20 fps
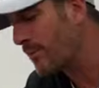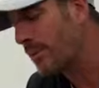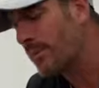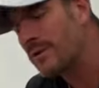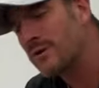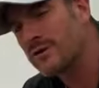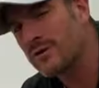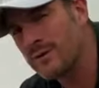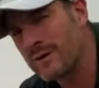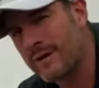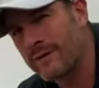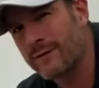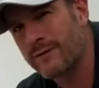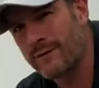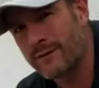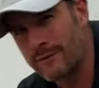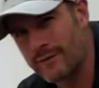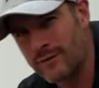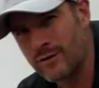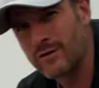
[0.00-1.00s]
probably do that for
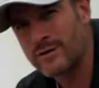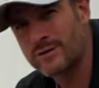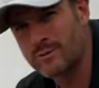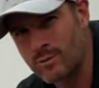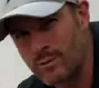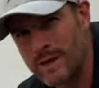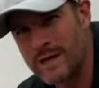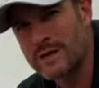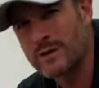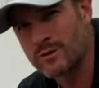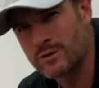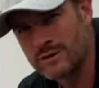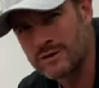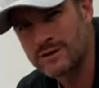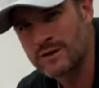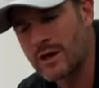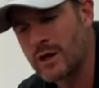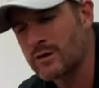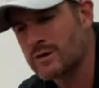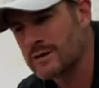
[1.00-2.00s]
the first week or
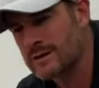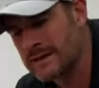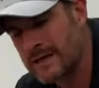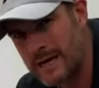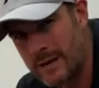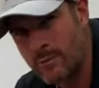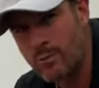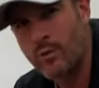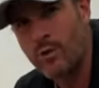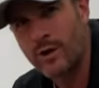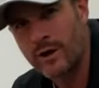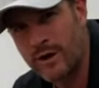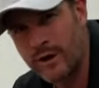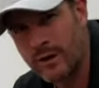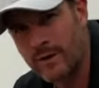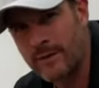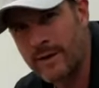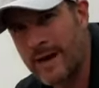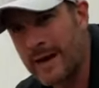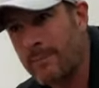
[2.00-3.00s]
so, just keep working
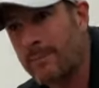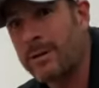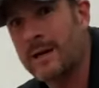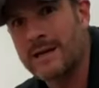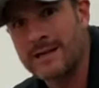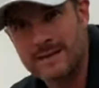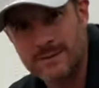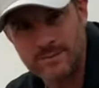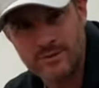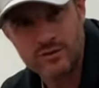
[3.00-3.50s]
on that, plus some